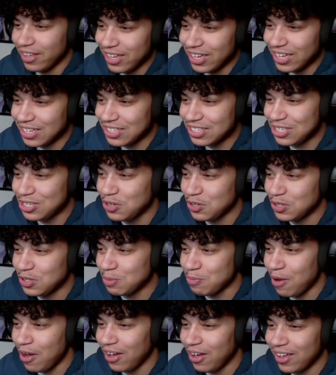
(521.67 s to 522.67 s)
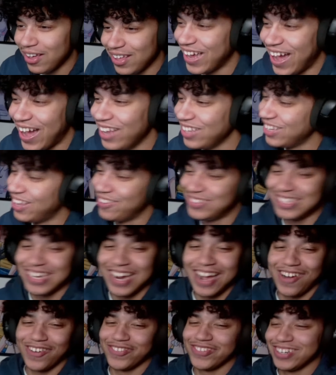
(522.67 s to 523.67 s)
It's too small. I love
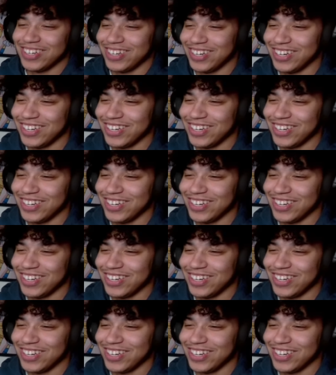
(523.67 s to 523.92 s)
Chopper.